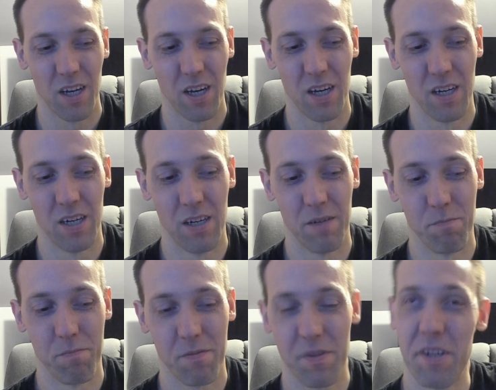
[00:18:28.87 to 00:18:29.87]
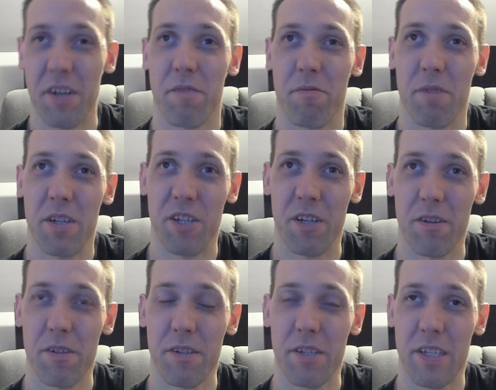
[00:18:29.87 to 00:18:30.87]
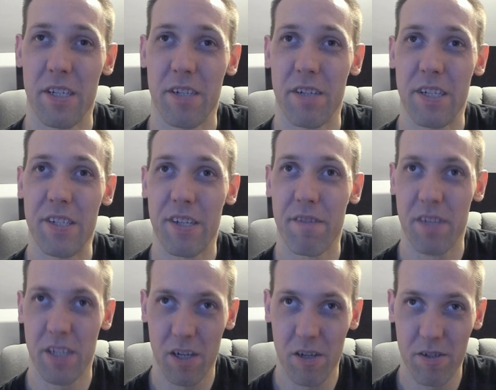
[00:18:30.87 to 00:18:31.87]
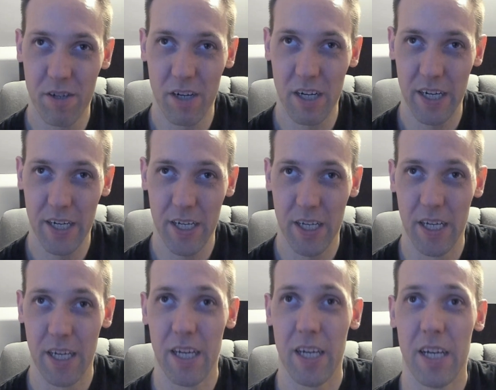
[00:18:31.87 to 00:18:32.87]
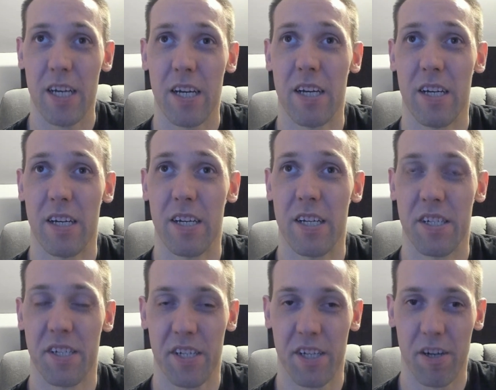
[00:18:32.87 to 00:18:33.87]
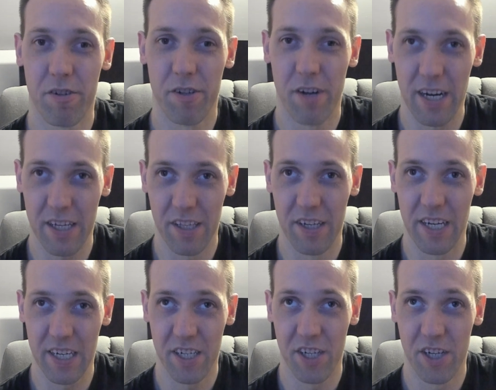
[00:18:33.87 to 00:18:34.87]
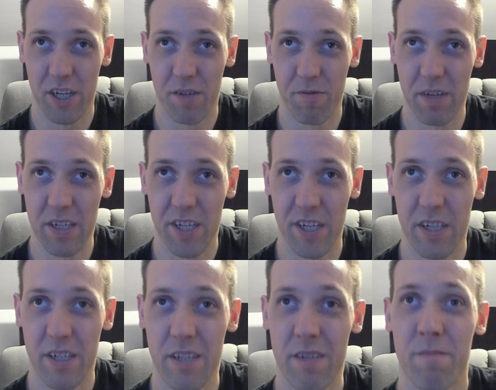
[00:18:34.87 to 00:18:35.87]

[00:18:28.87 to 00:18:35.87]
the original series of Star Trek and Star Trek The Next Generation.